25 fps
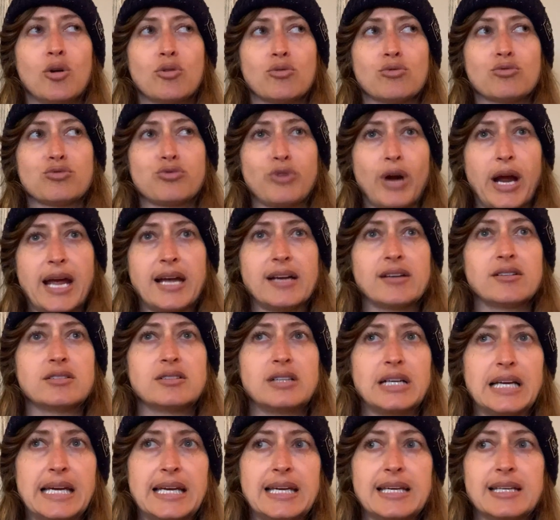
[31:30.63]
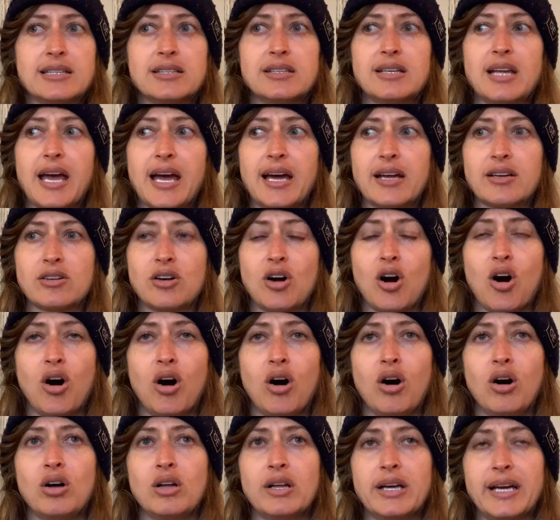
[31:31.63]
wrangle in and
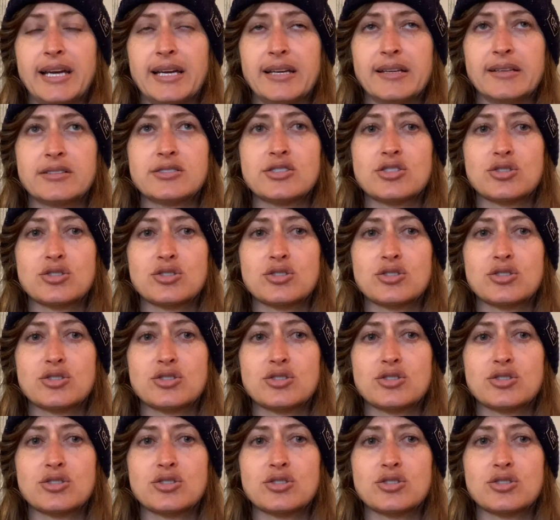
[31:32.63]
call in